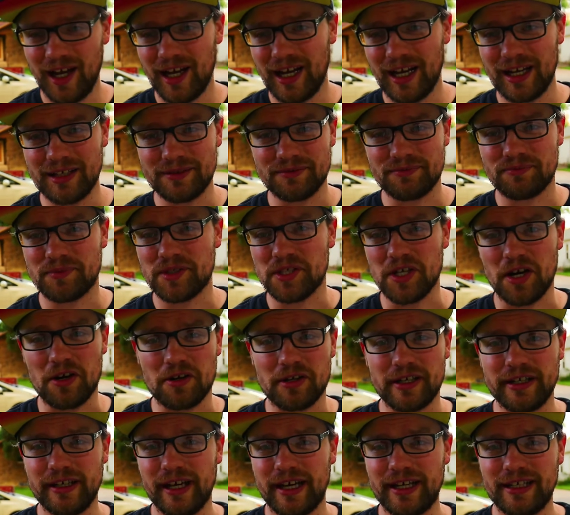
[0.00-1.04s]
I,
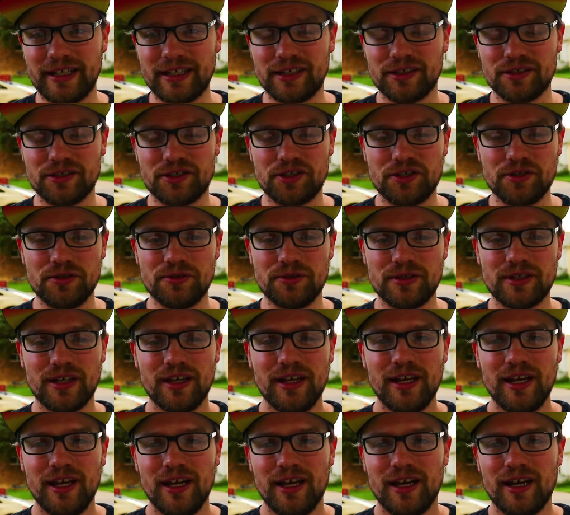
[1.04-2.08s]
sorry, I didn't shoot
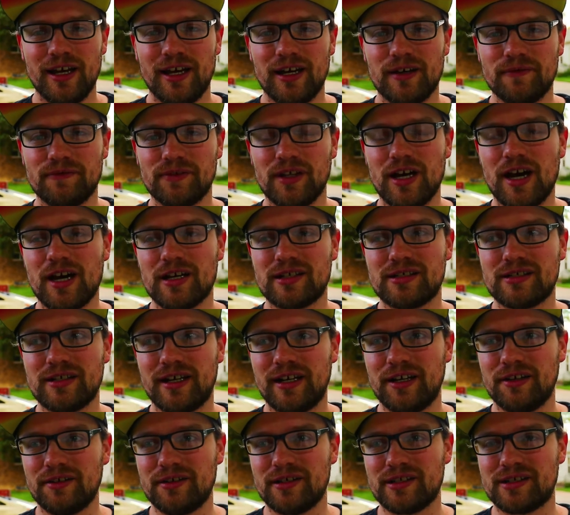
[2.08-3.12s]
uh, vlog
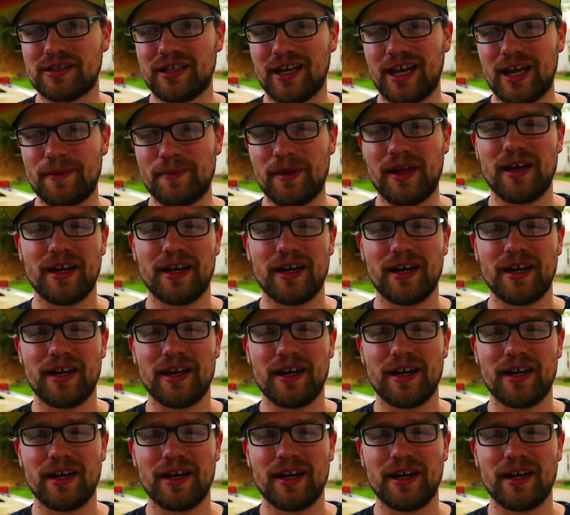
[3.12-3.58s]
style this time.